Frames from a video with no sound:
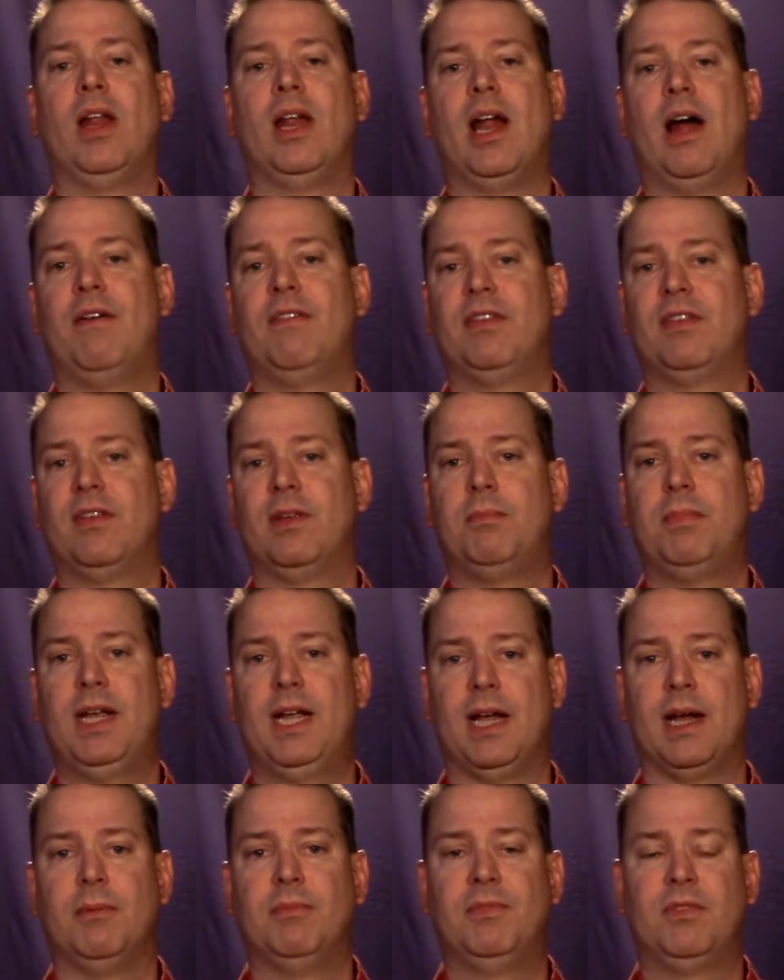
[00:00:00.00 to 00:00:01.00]
it obviously
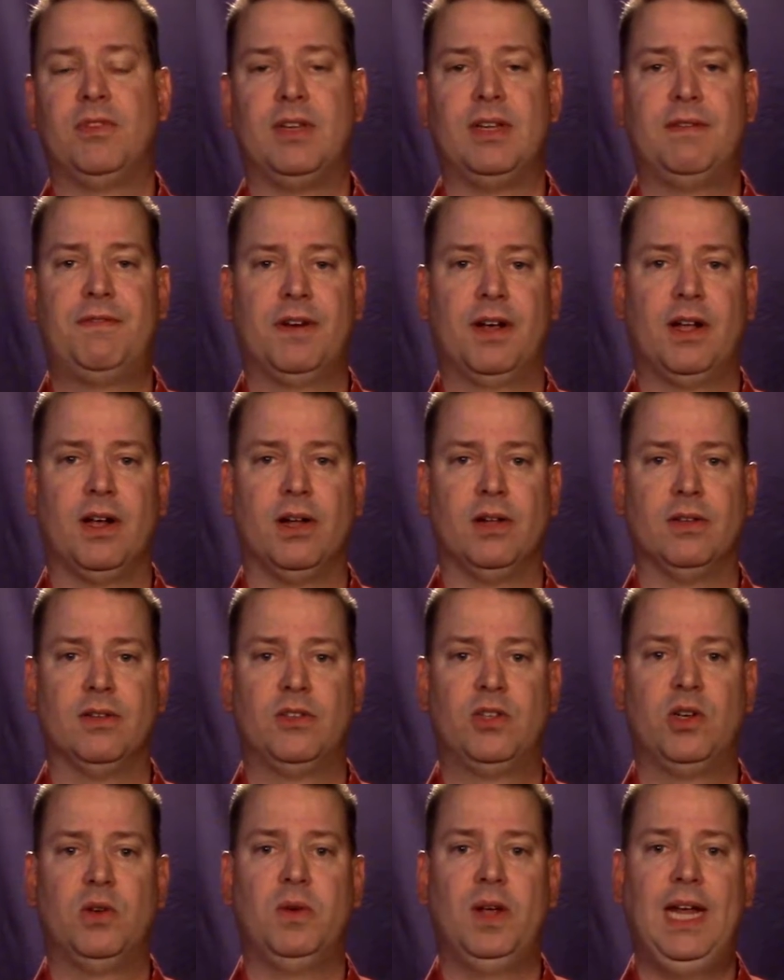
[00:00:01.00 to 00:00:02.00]
becomes difficult
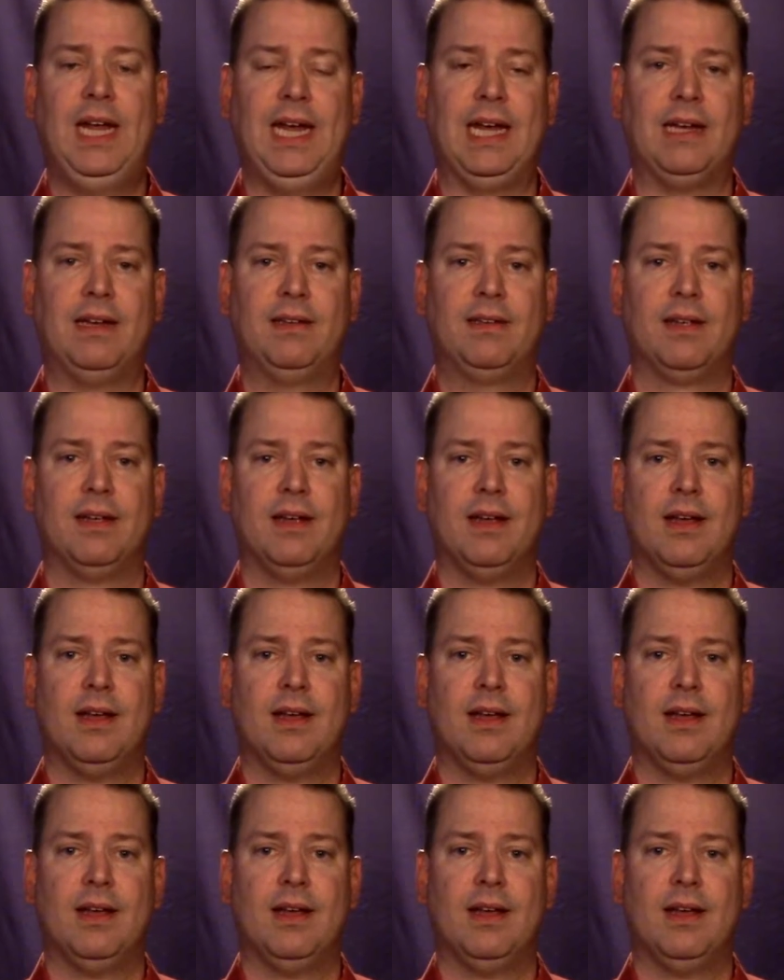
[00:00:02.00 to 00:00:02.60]
to eat,